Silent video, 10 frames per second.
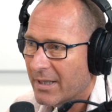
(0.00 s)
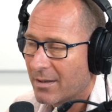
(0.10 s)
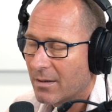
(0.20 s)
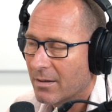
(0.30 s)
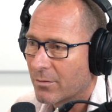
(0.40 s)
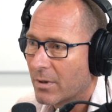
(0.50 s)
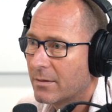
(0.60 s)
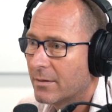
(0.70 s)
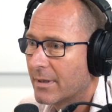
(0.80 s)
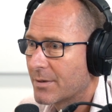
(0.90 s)
They can collect
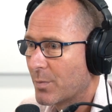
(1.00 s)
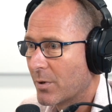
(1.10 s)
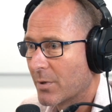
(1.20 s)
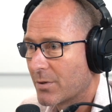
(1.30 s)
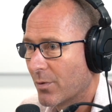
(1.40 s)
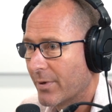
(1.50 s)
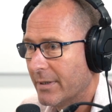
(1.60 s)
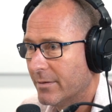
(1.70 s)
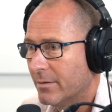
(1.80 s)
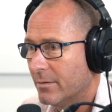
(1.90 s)
rent and that's pretty much what
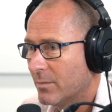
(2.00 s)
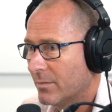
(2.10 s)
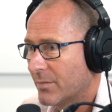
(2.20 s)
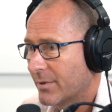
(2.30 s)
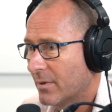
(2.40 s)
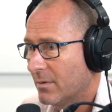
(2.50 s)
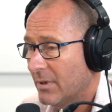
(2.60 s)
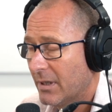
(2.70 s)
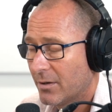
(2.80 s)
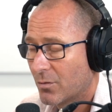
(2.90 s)
they do. Mm. So,
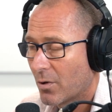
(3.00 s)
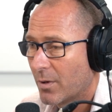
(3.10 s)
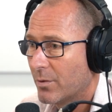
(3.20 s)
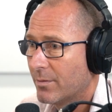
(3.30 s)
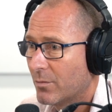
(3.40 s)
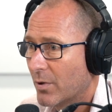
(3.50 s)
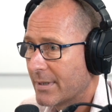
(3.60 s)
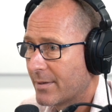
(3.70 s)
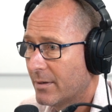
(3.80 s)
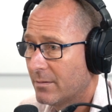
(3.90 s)
yeah, you're right with what
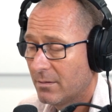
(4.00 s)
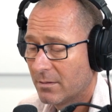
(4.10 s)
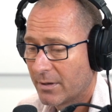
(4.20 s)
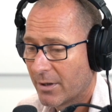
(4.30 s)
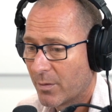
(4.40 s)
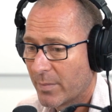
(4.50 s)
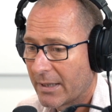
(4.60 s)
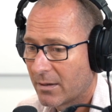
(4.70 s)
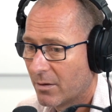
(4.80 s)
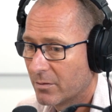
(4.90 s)
you said. Going
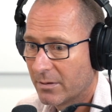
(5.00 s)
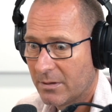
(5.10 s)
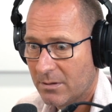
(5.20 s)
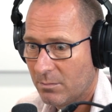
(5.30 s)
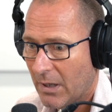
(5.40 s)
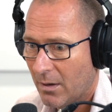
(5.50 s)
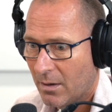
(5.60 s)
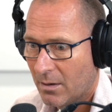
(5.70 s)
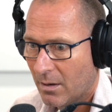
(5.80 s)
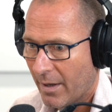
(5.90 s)
back only
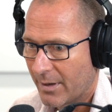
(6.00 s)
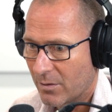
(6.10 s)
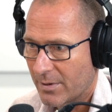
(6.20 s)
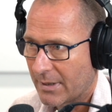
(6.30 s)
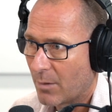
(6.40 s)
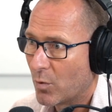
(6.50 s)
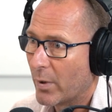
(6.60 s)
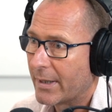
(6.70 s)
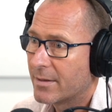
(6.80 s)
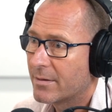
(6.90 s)
I think it was a couple of
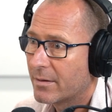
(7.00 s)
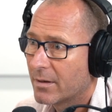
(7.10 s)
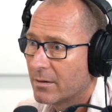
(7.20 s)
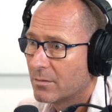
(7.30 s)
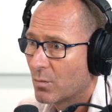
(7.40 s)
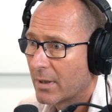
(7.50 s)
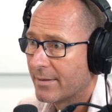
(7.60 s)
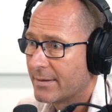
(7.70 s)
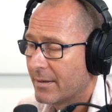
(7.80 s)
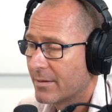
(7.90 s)
weekends ago, one
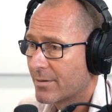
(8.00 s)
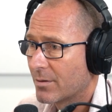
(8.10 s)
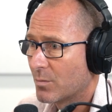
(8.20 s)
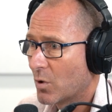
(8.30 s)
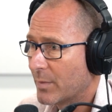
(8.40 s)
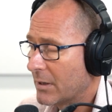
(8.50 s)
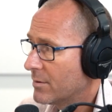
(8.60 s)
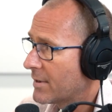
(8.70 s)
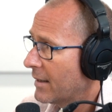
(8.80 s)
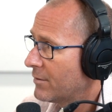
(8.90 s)
of the tenants thought it might be
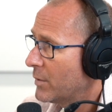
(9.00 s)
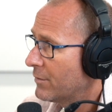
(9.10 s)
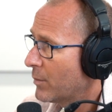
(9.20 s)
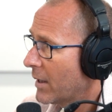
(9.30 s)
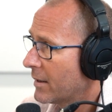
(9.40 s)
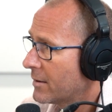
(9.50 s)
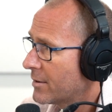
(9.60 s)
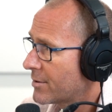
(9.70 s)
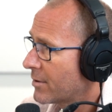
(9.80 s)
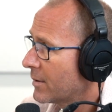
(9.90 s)
good to have a bit of a party
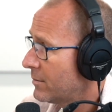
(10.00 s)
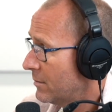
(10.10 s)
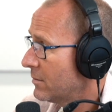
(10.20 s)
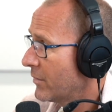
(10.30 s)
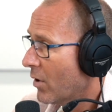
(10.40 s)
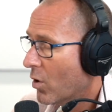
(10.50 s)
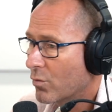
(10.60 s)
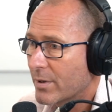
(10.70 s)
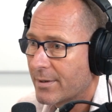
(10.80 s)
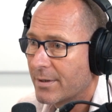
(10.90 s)
and disrupt the whole
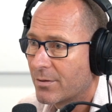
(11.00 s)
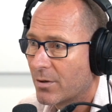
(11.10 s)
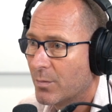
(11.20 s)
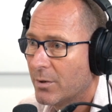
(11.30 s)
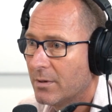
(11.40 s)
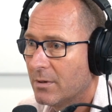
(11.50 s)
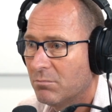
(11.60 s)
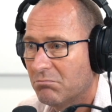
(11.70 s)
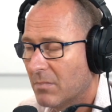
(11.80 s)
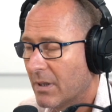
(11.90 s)
residential community,
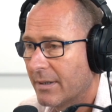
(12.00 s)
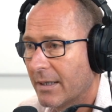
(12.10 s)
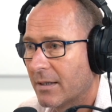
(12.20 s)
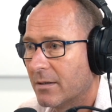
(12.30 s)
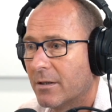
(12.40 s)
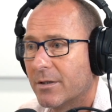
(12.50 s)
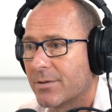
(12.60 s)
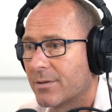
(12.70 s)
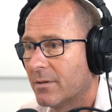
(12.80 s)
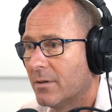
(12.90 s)
and they get
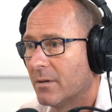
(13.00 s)
noticed.